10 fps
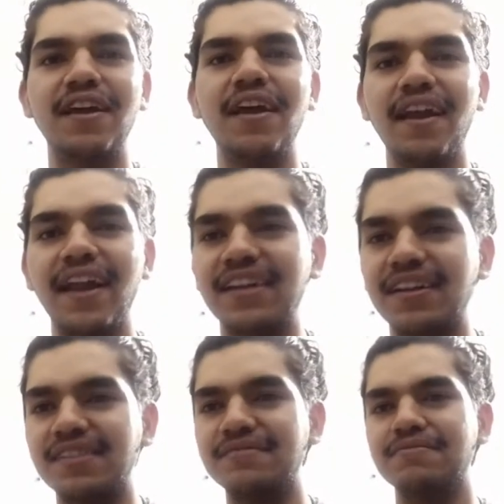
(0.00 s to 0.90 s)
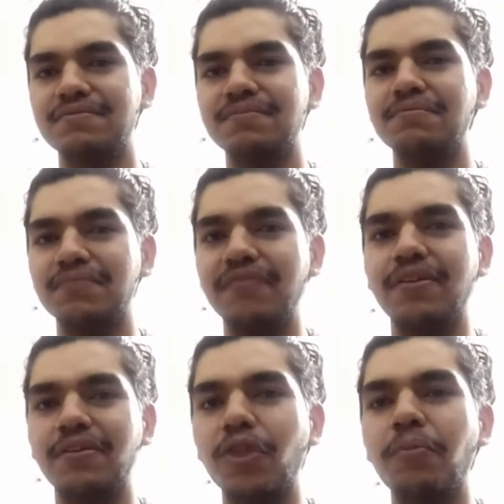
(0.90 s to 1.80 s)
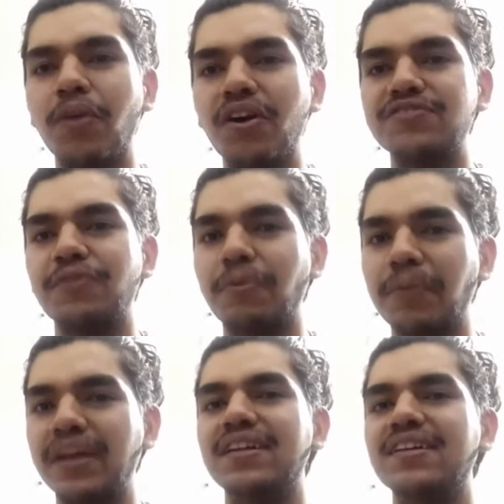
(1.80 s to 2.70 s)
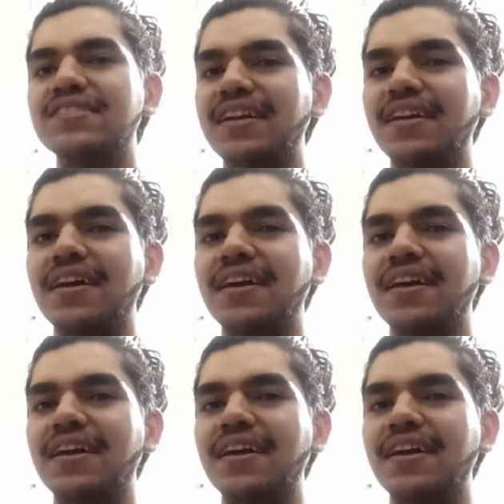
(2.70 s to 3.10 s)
write they were good blogs for beginners, and